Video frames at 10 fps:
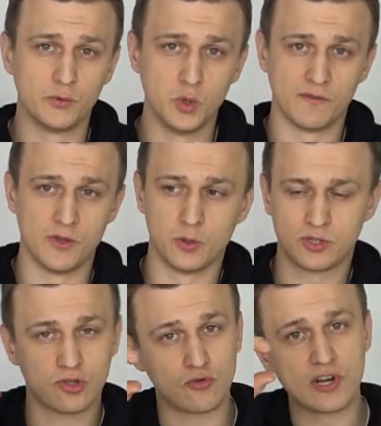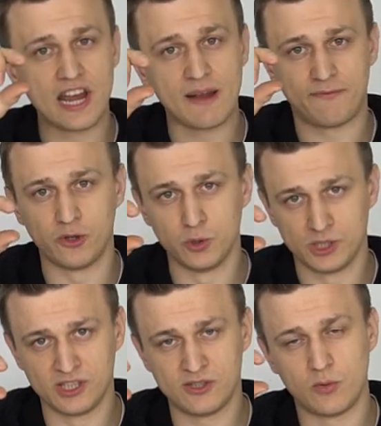few of those 3-amp
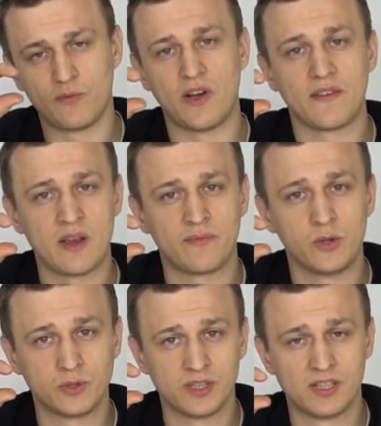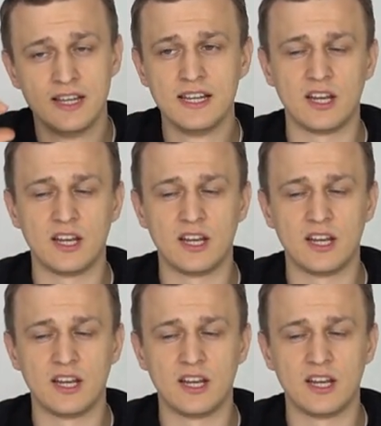fuses or 5-amp fuses.